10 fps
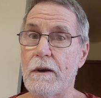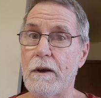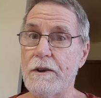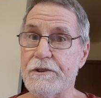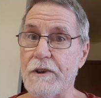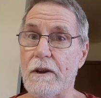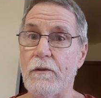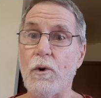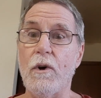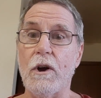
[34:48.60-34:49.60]
instead of
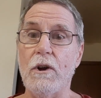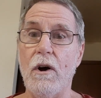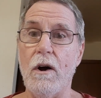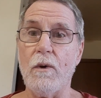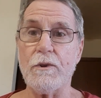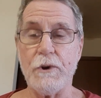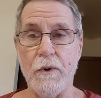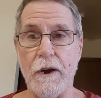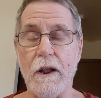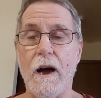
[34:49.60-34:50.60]
going along with the
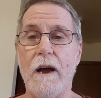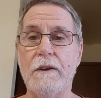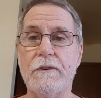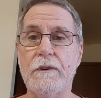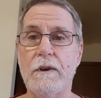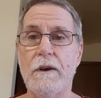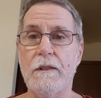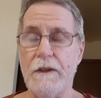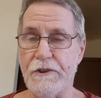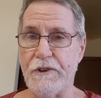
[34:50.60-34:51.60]
great lies
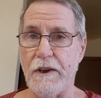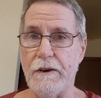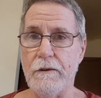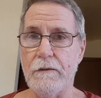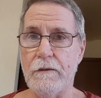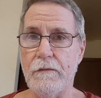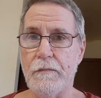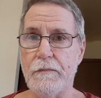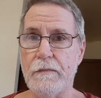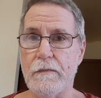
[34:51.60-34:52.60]
that Satan
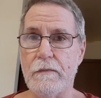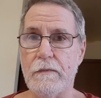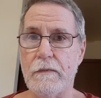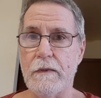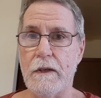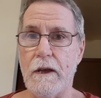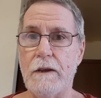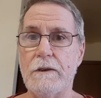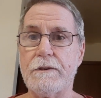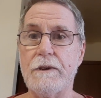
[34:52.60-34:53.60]
and
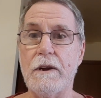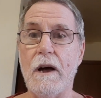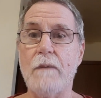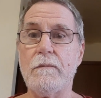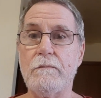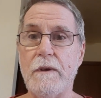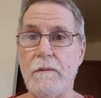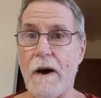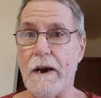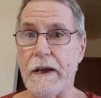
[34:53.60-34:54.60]
his
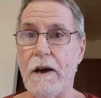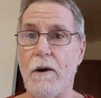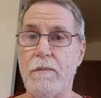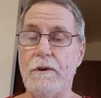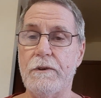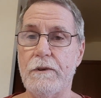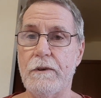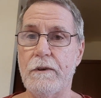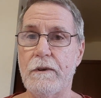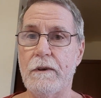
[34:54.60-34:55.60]
demonic helpers
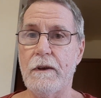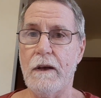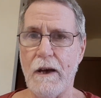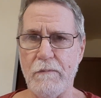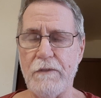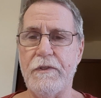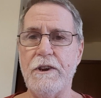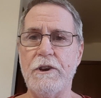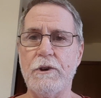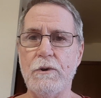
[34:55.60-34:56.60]
have been
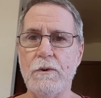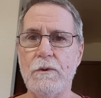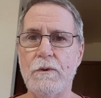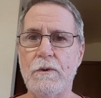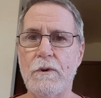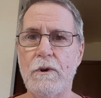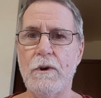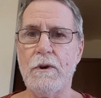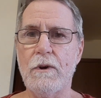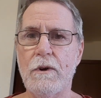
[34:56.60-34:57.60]
feeding you
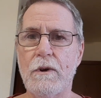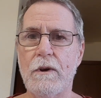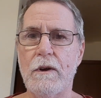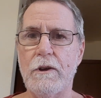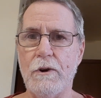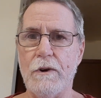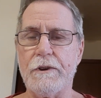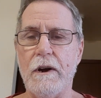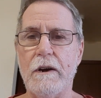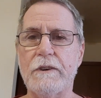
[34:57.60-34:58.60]
your
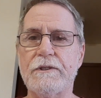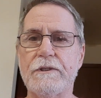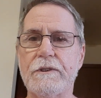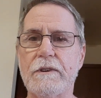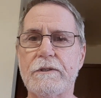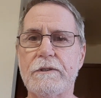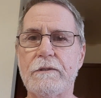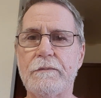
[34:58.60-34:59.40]
entire existence.